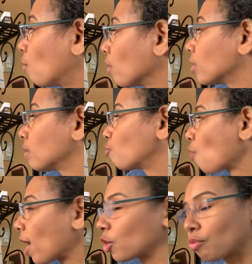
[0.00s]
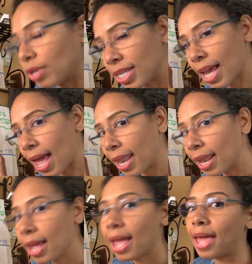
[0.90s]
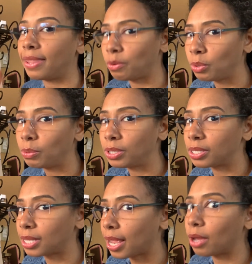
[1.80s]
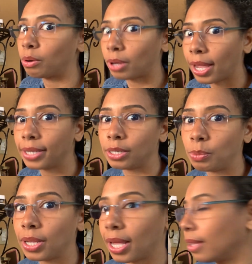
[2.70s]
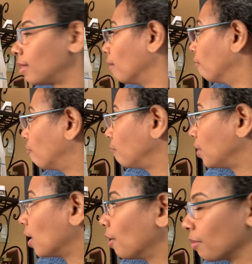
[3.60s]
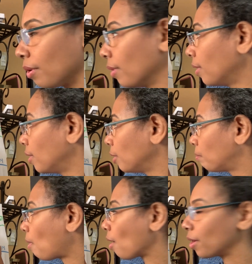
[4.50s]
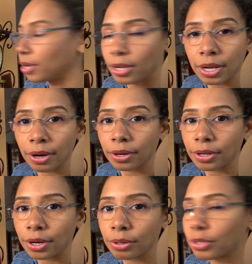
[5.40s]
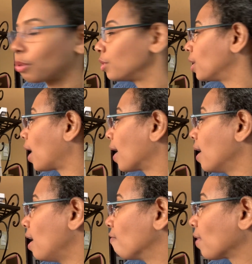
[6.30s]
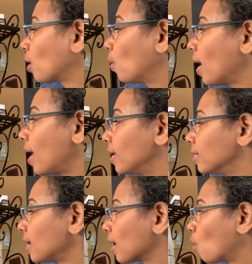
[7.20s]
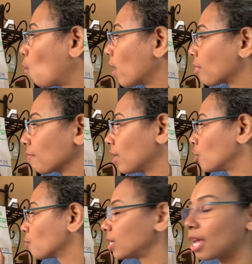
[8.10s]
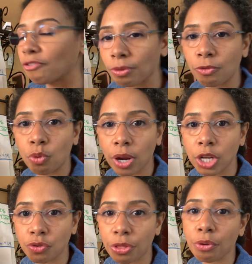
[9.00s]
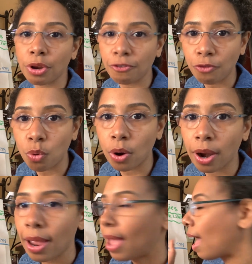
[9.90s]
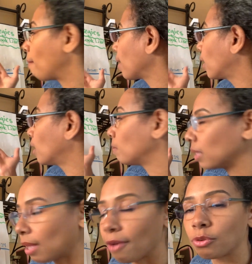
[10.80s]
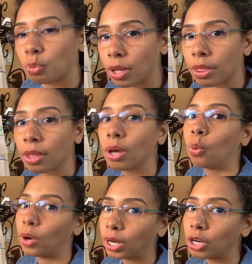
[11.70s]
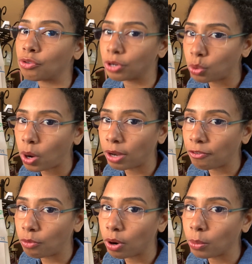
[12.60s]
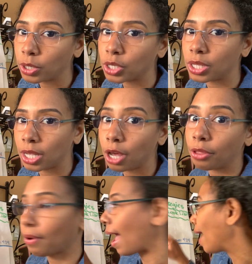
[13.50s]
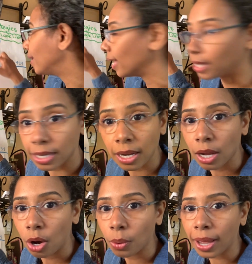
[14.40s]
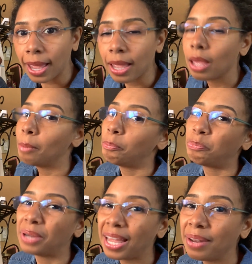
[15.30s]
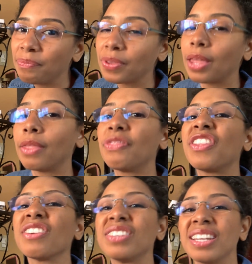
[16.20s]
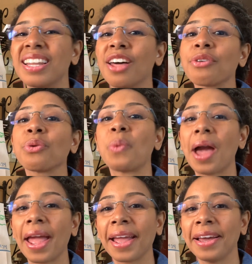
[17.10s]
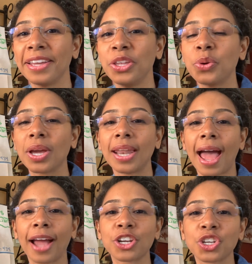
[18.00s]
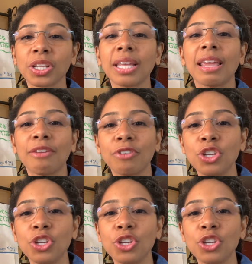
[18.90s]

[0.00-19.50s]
or subtract 310, and then we would say, okay, did we get the other part here? So if I go ahead and take away 310 from 434, am I going to be left with 124, which is the other addend? Okay, but there's another way. You can actually even do